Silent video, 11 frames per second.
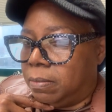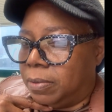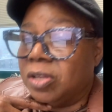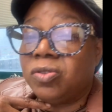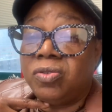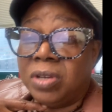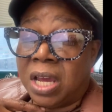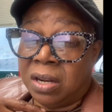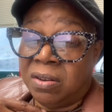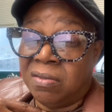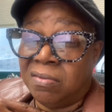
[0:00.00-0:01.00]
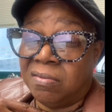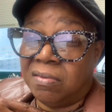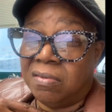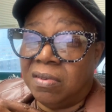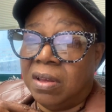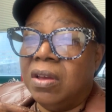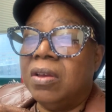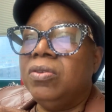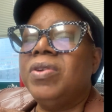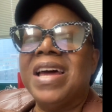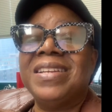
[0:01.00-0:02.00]
guess what you got to do?
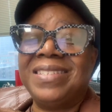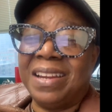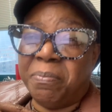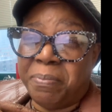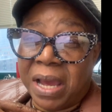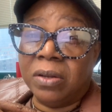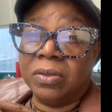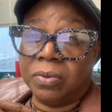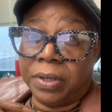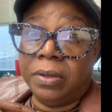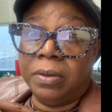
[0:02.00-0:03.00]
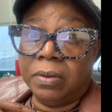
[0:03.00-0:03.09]
You got to set a boundary.